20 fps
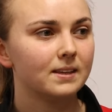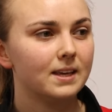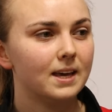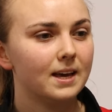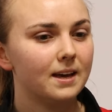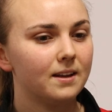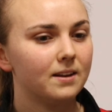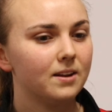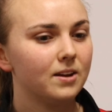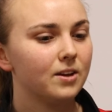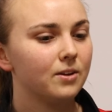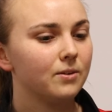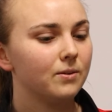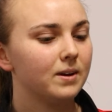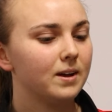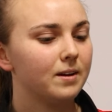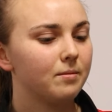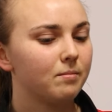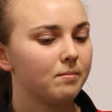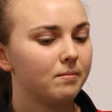Yeah,
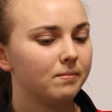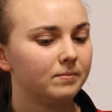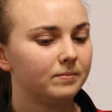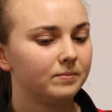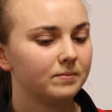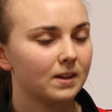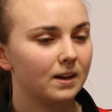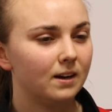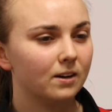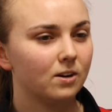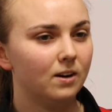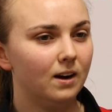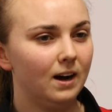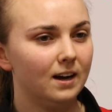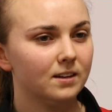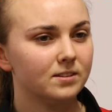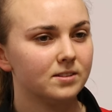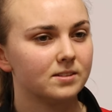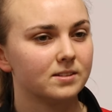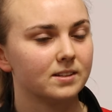no, I got
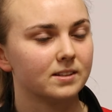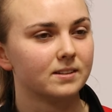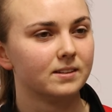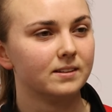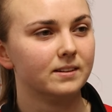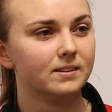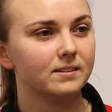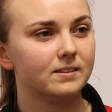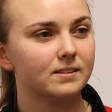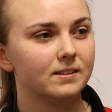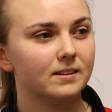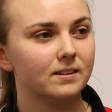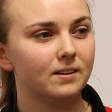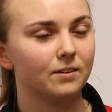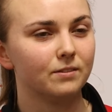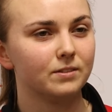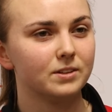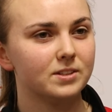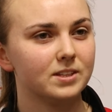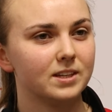asked and
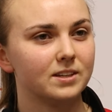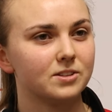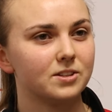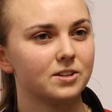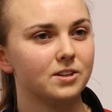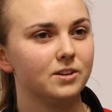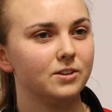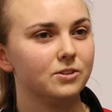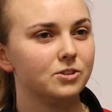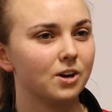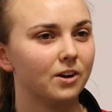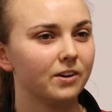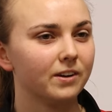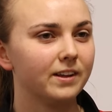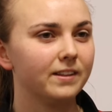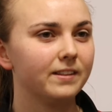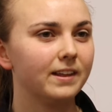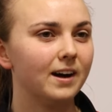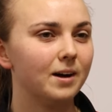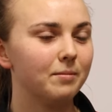obviously it's a huge
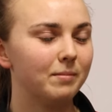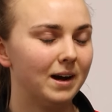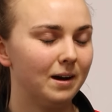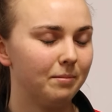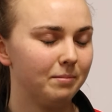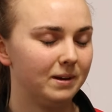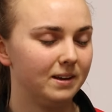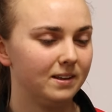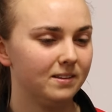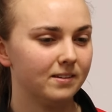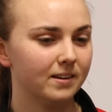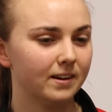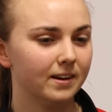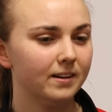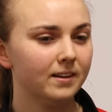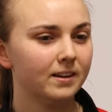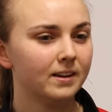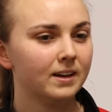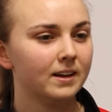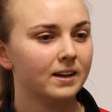honour that I'm happy
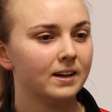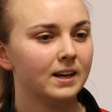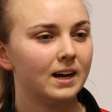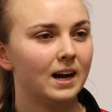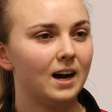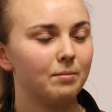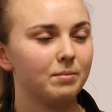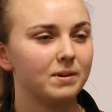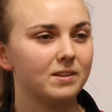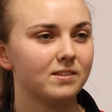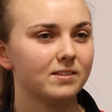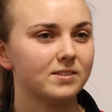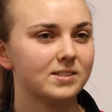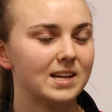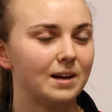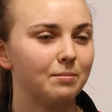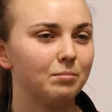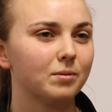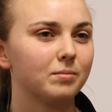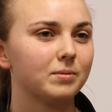to
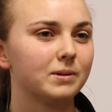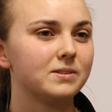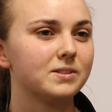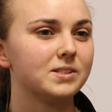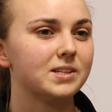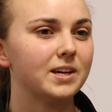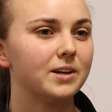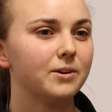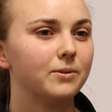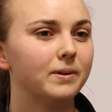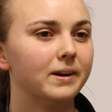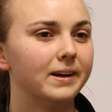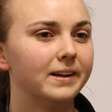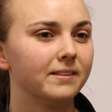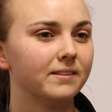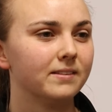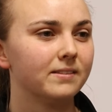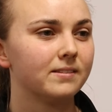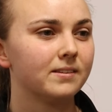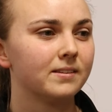step up and do.
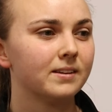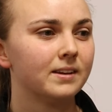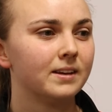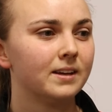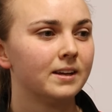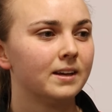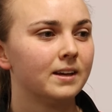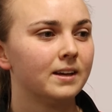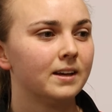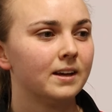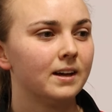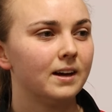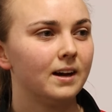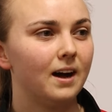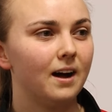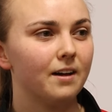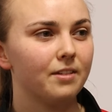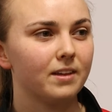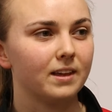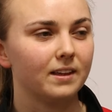And
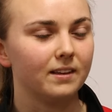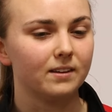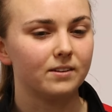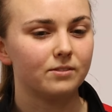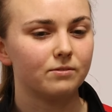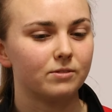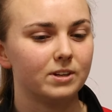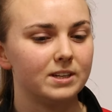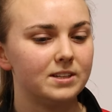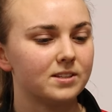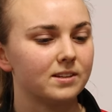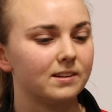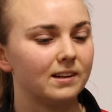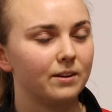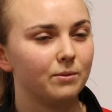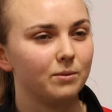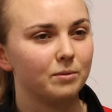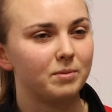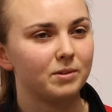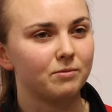I think
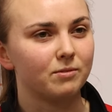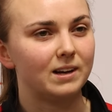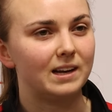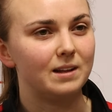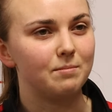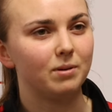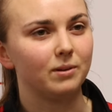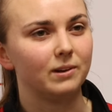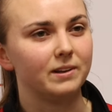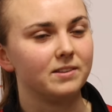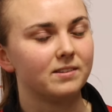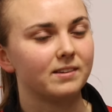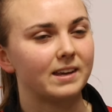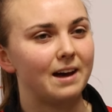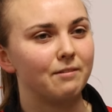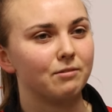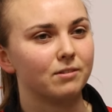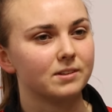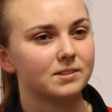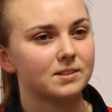recently we've been really pulling
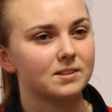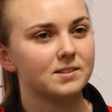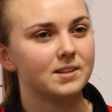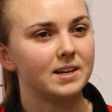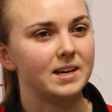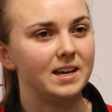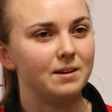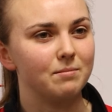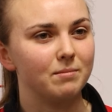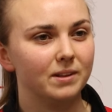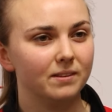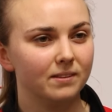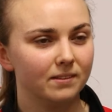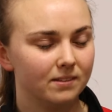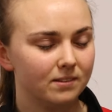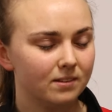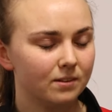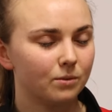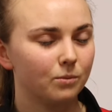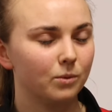together as a team
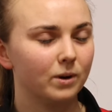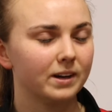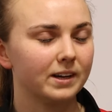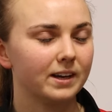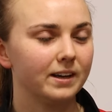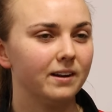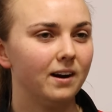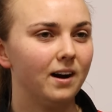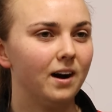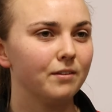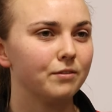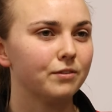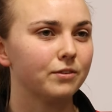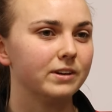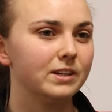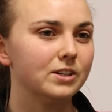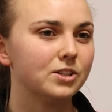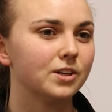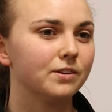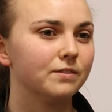and working hard
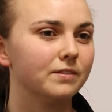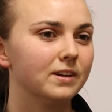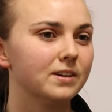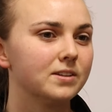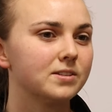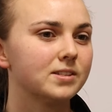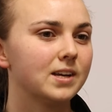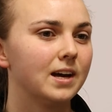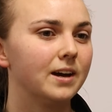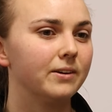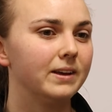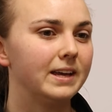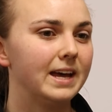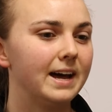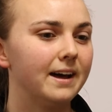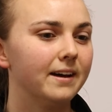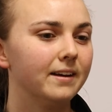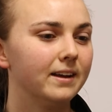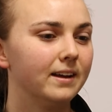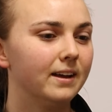for each other. So
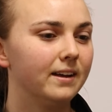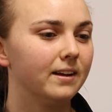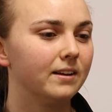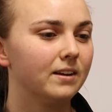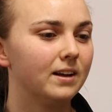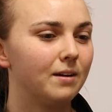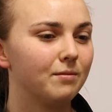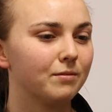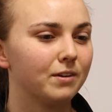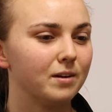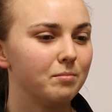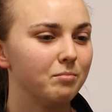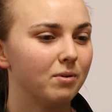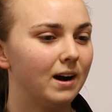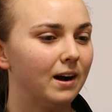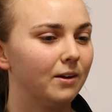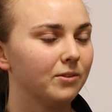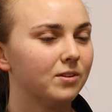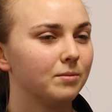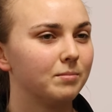yeah, I'm very
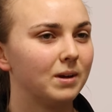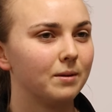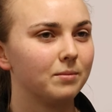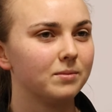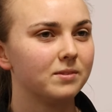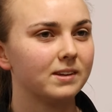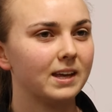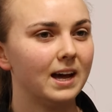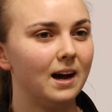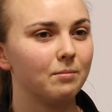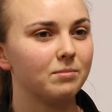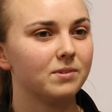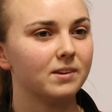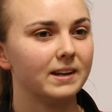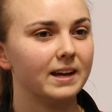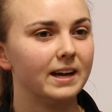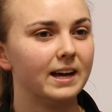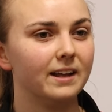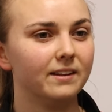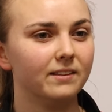proud to be able to
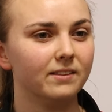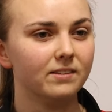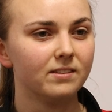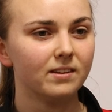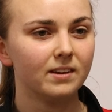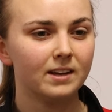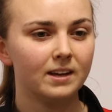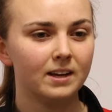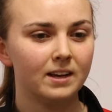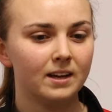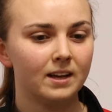captain it, and